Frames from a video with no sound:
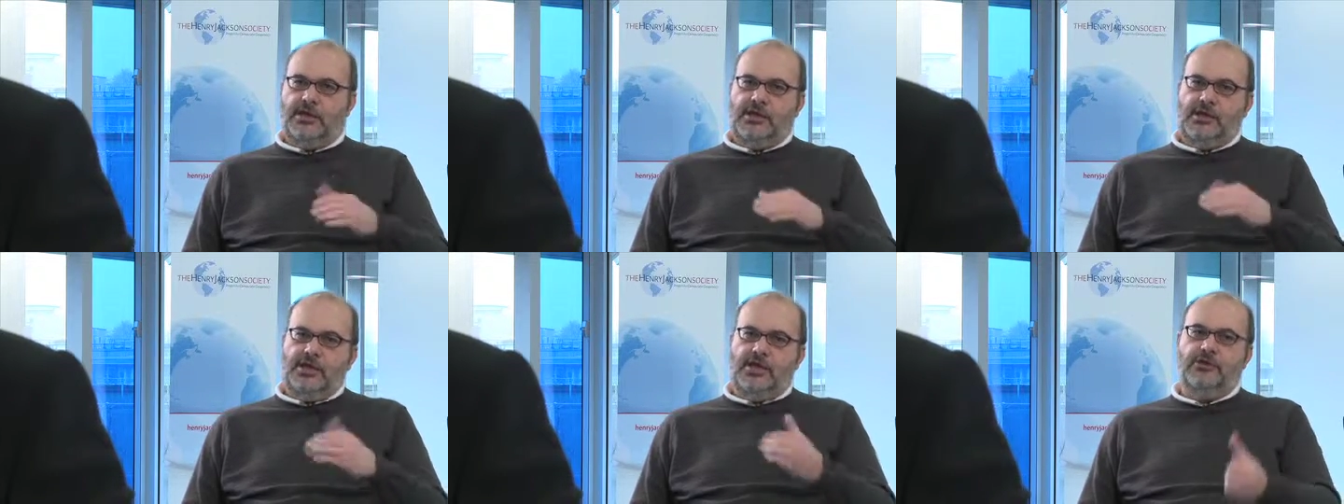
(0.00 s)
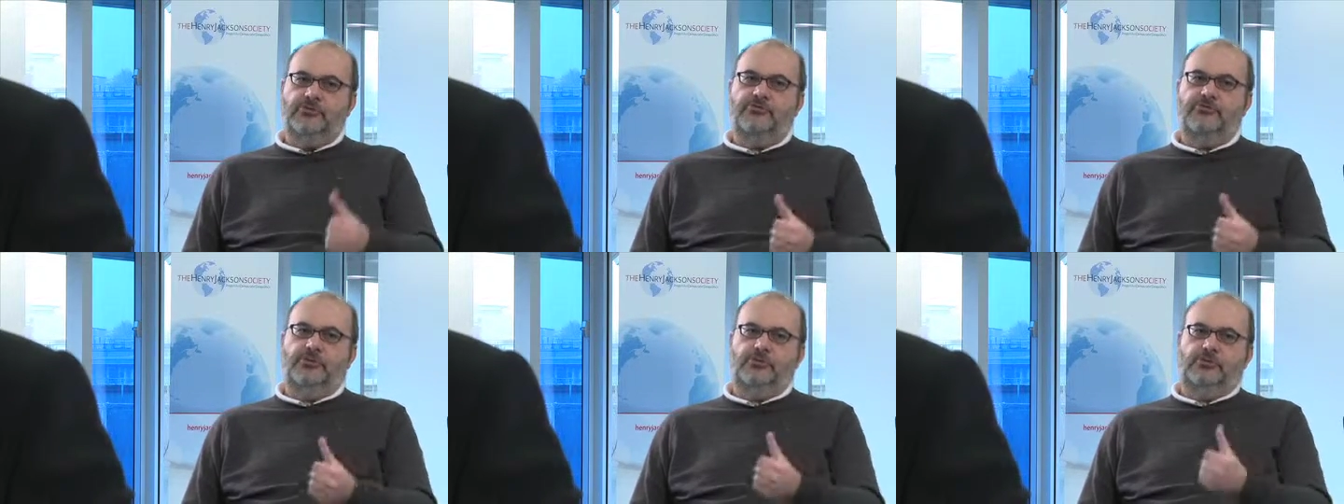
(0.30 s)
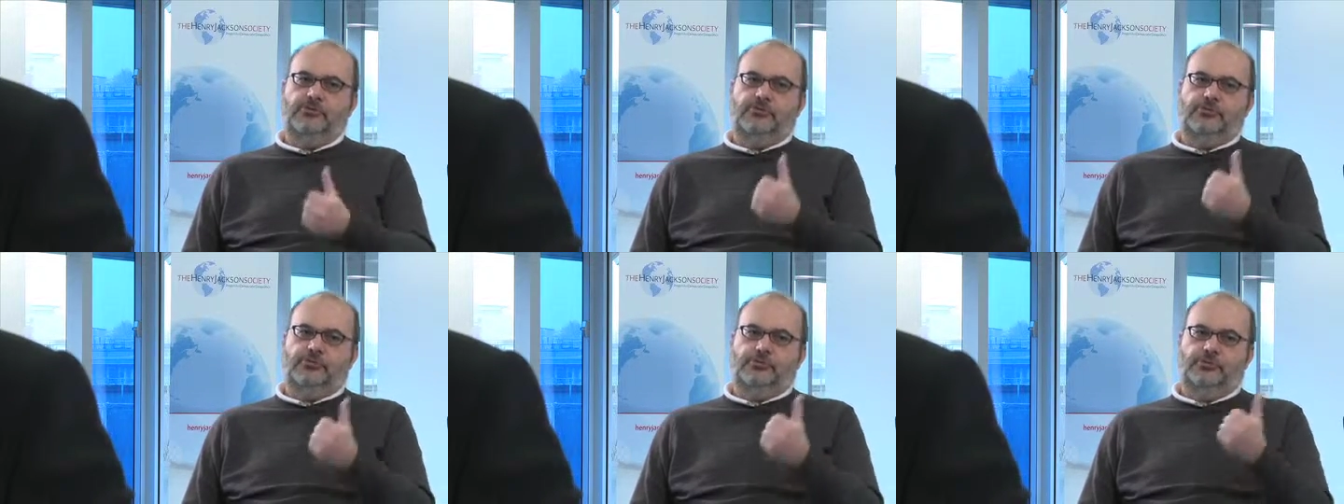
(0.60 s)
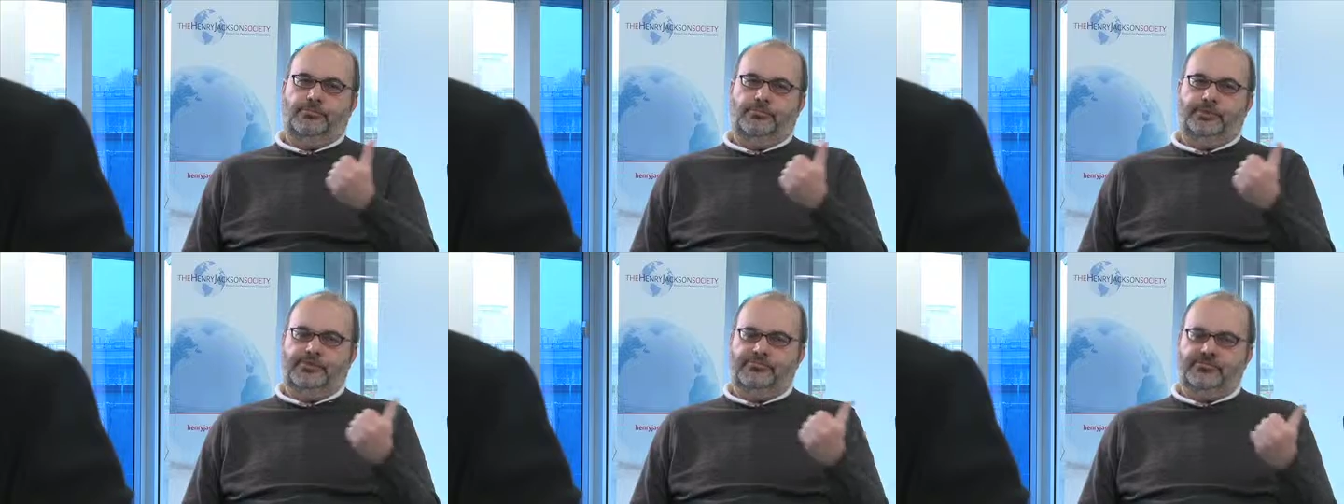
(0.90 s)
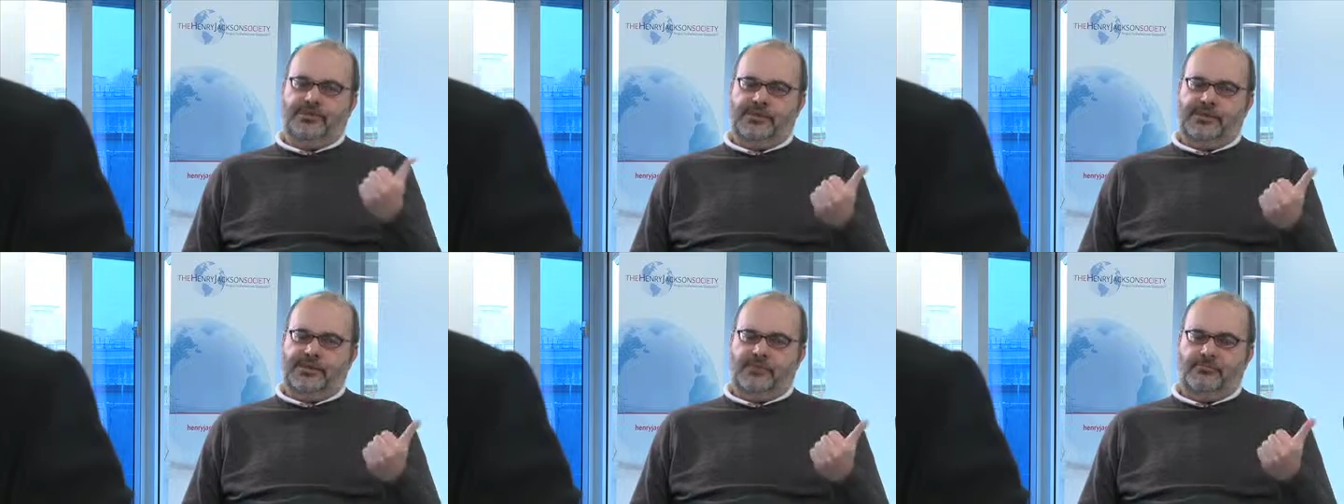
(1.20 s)
either to be
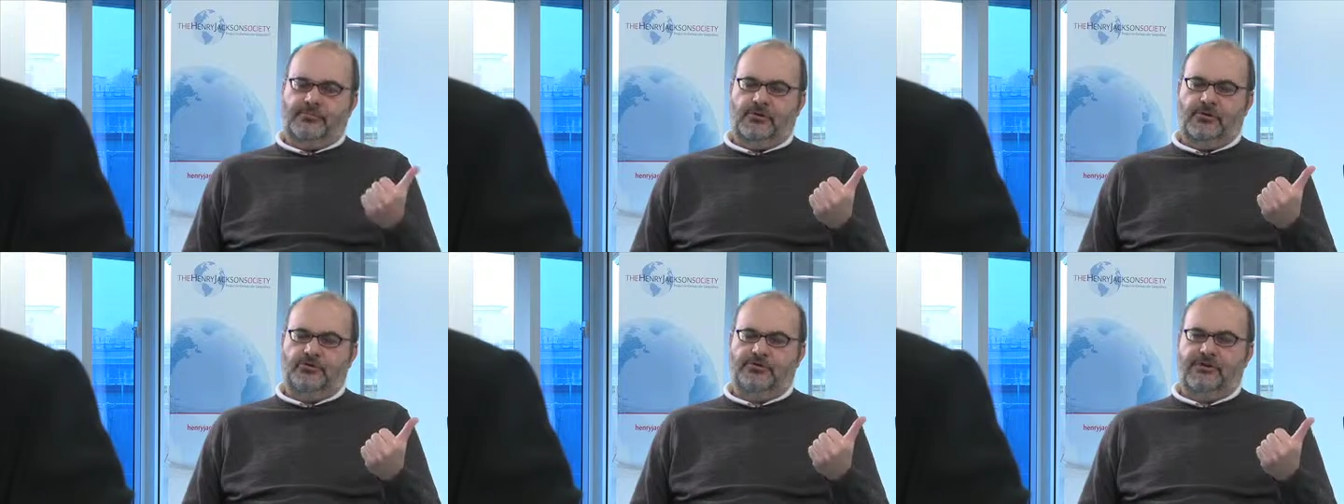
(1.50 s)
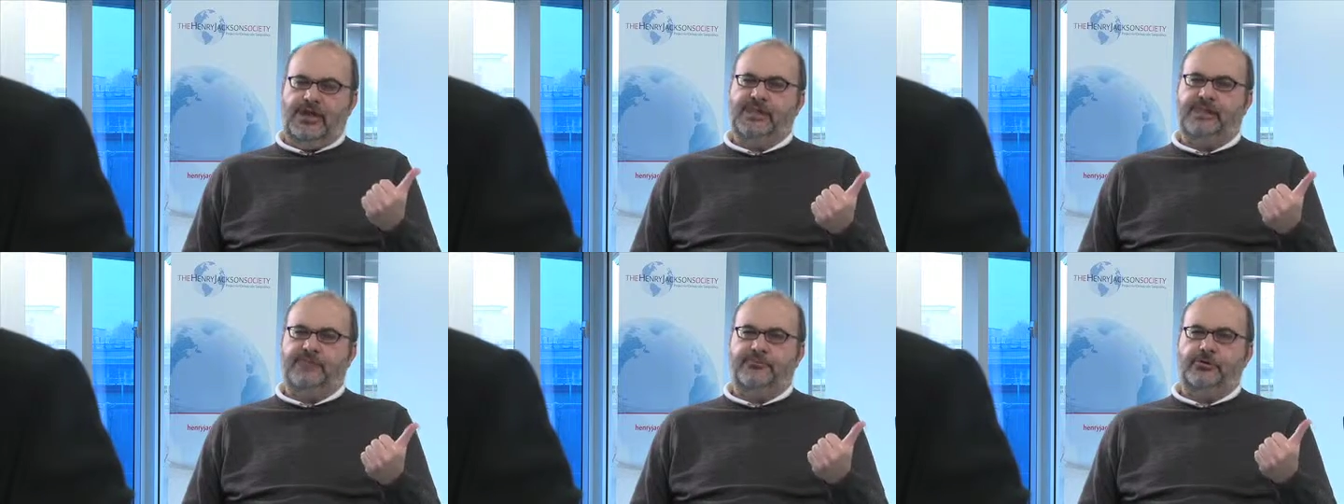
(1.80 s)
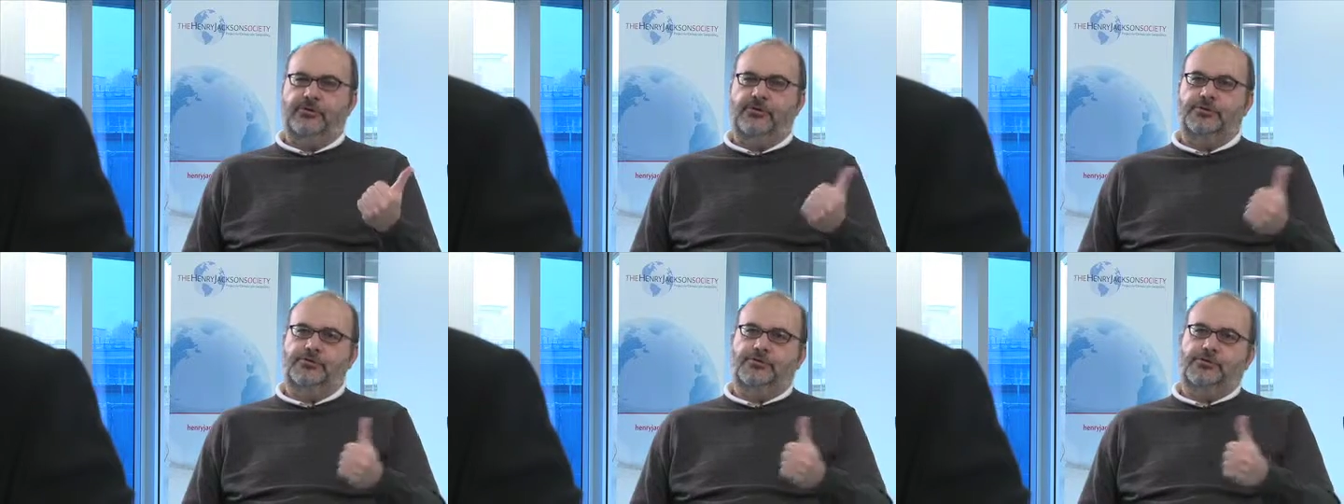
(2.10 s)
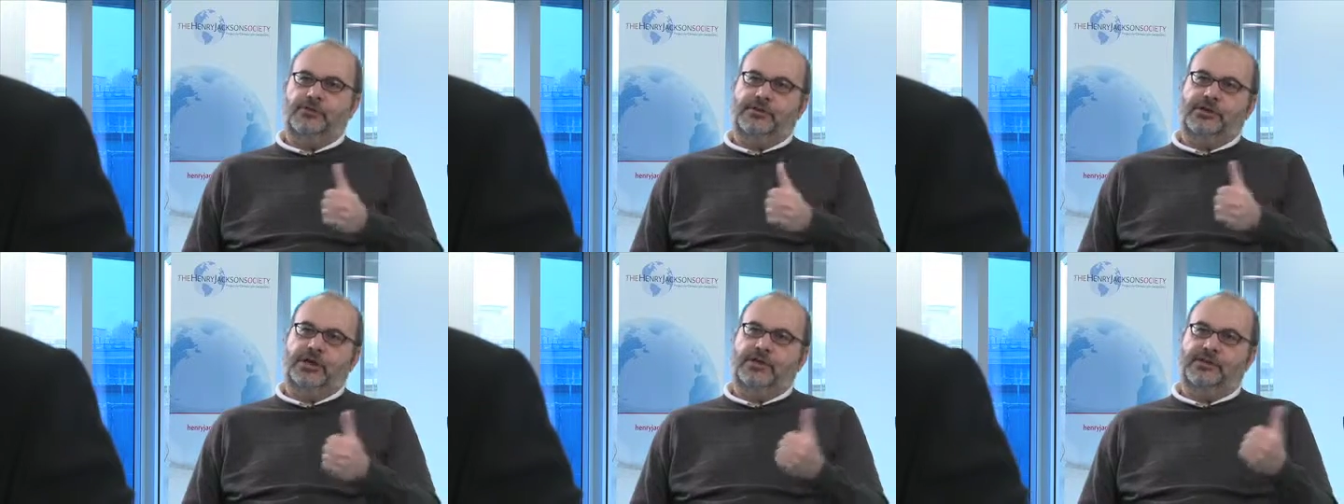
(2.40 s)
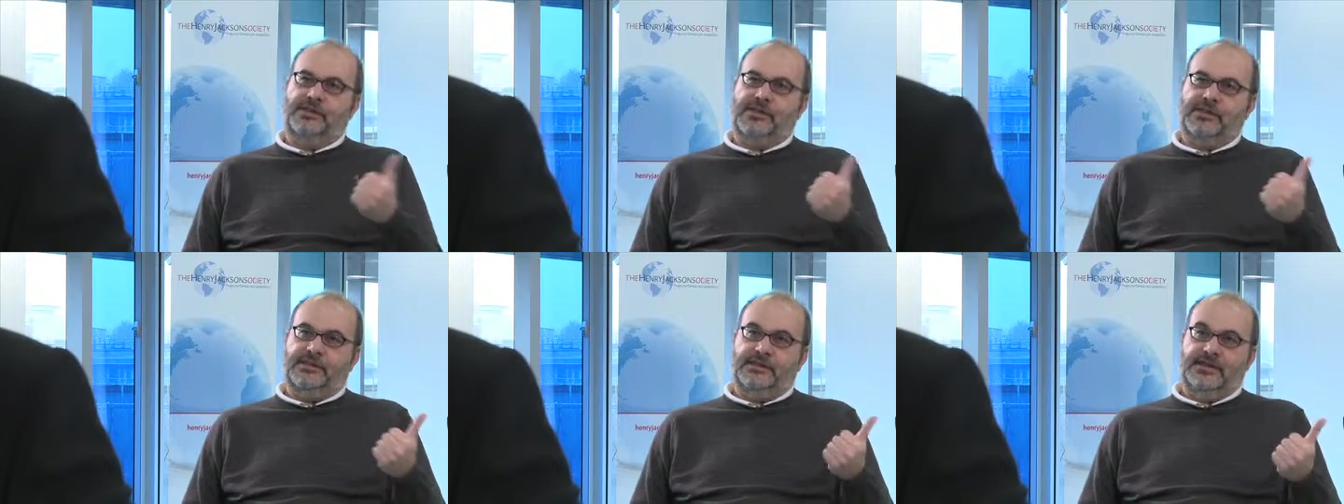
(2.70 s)
transferred to the
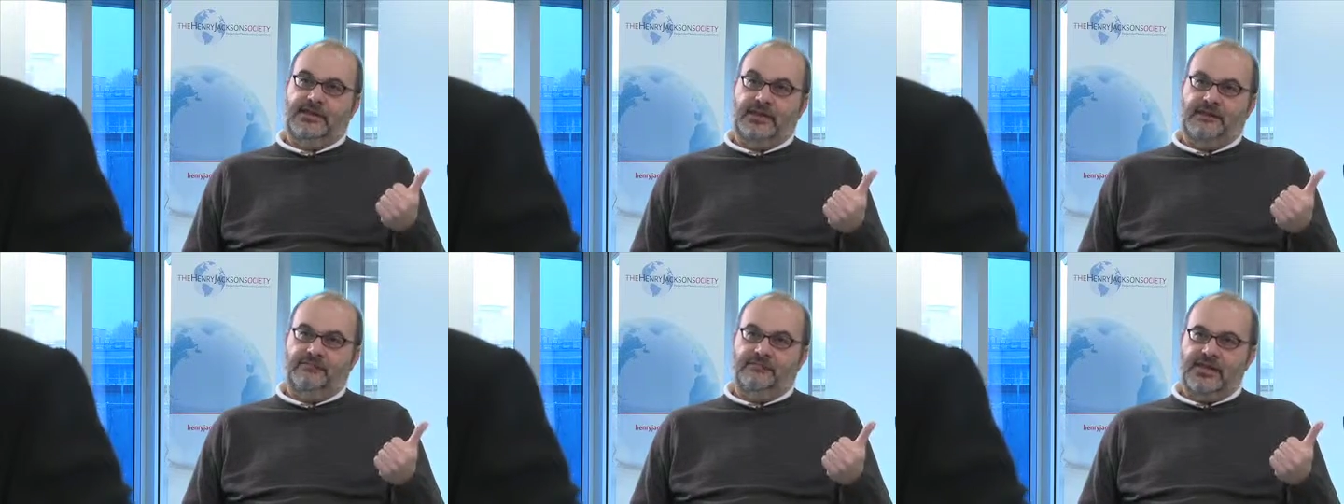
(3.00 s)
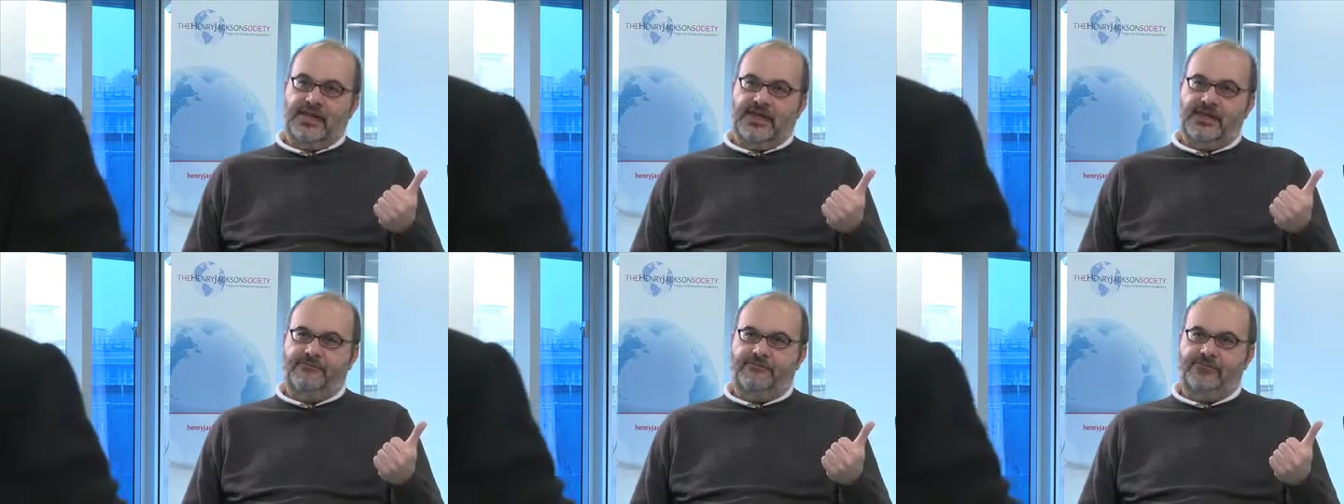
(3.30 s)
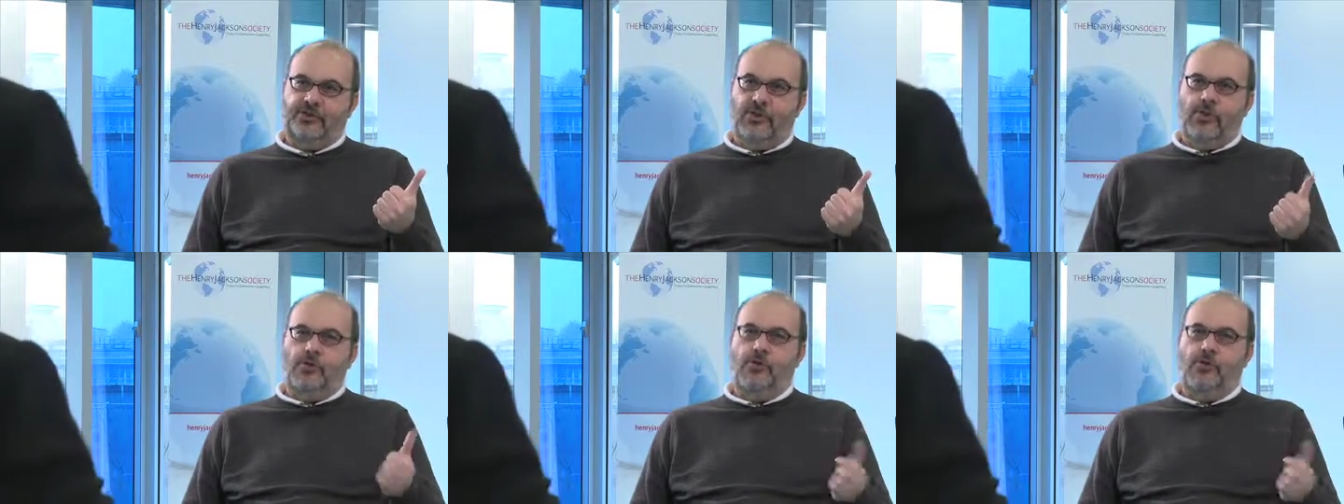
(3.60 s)
countries they have left,